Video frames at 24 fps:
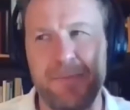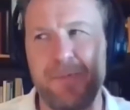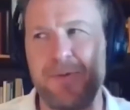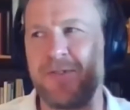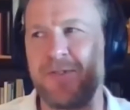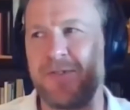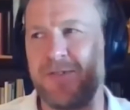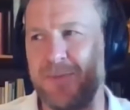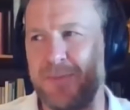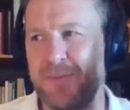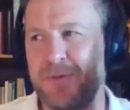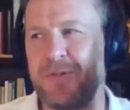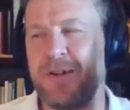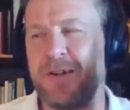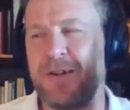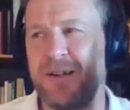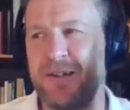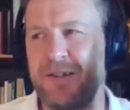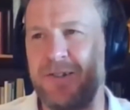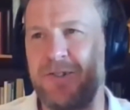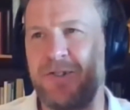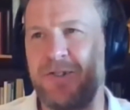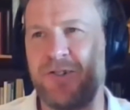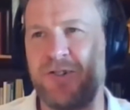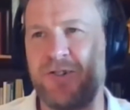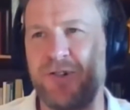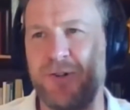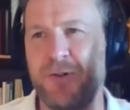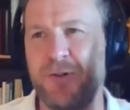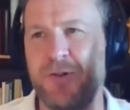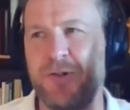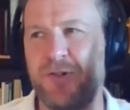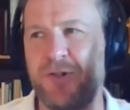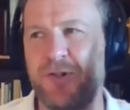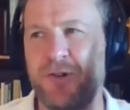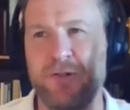possible. Yeah, you just
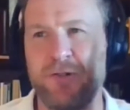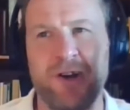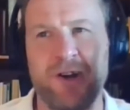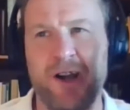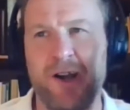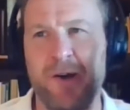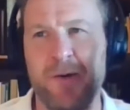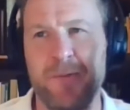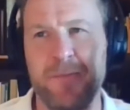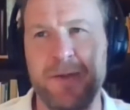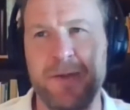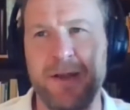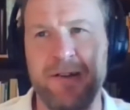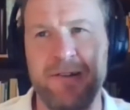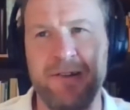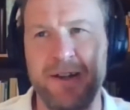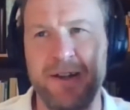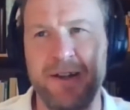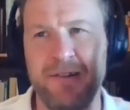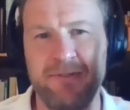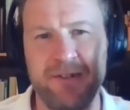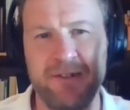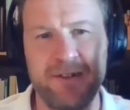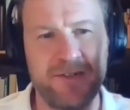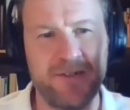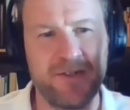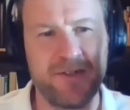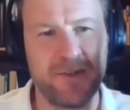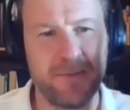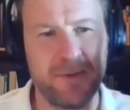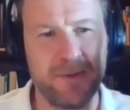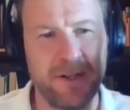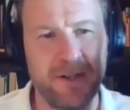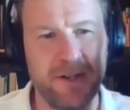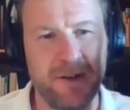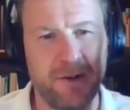shoot right up there and get rid of
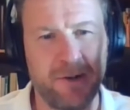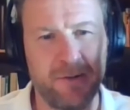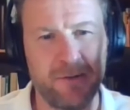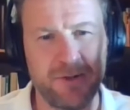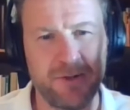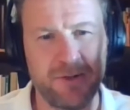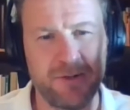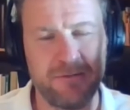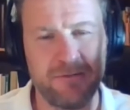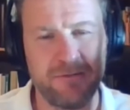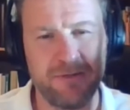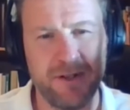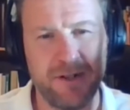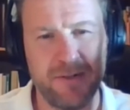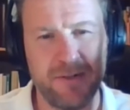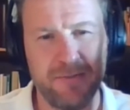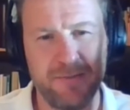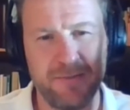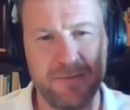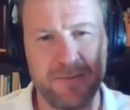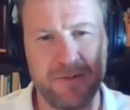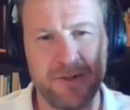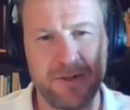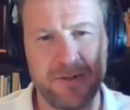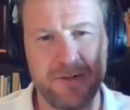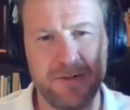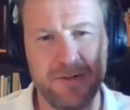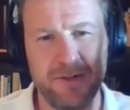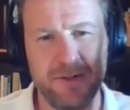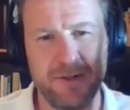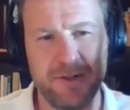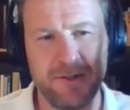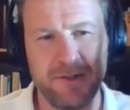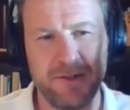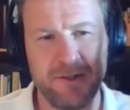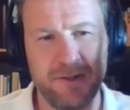some of the older
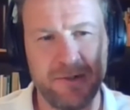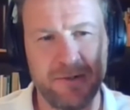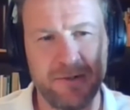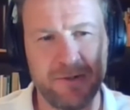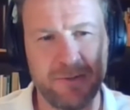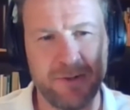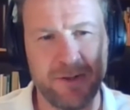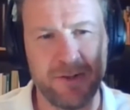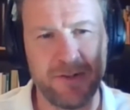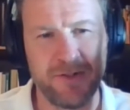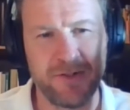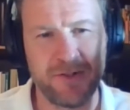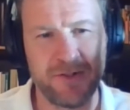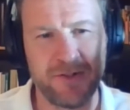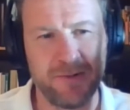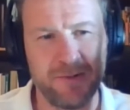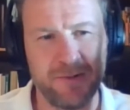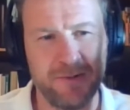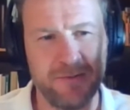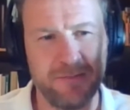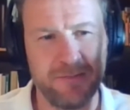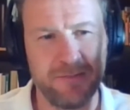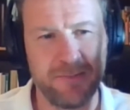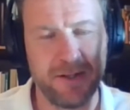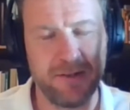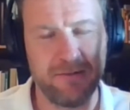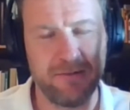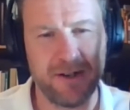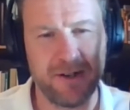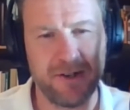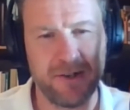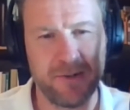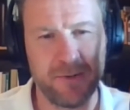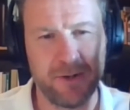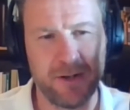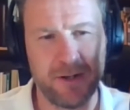you know, the older ones who've been
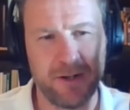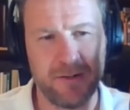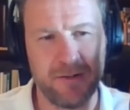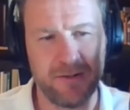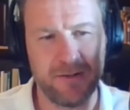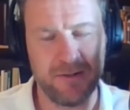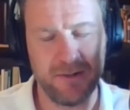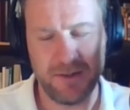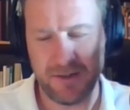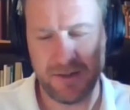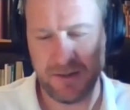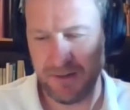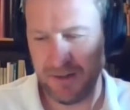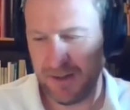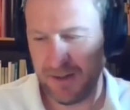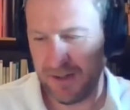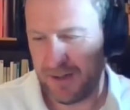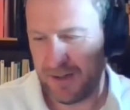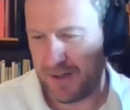around a while, you know.